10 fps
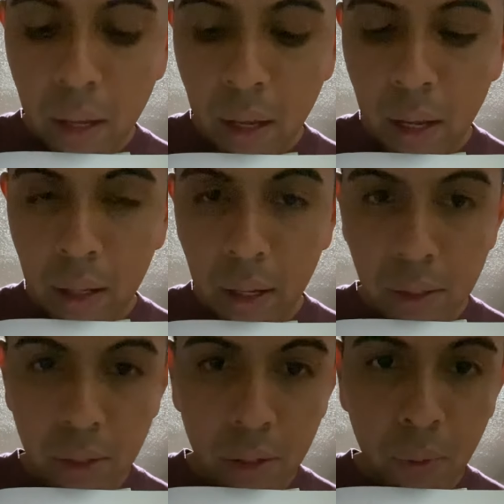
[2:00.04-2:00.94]
and
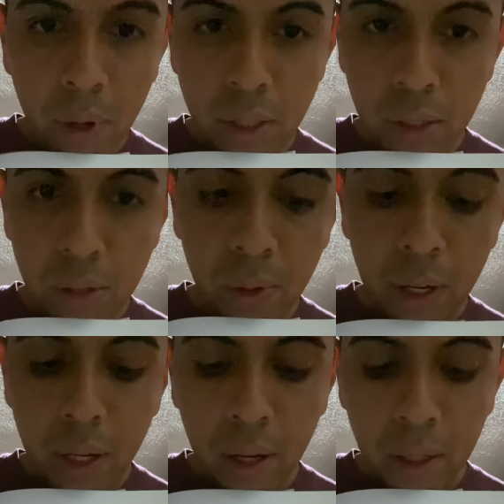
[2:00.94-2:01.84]
answer the questions right
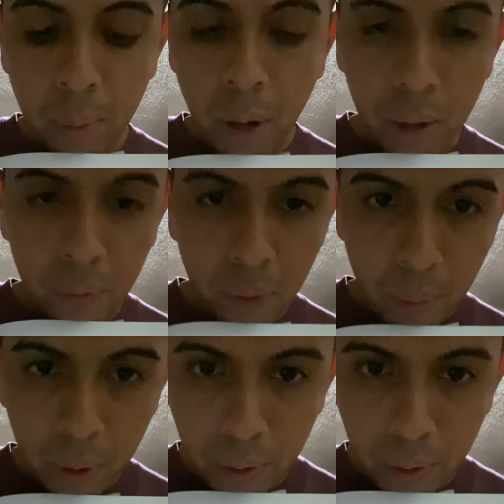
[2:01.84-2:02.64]
here at the bottom for both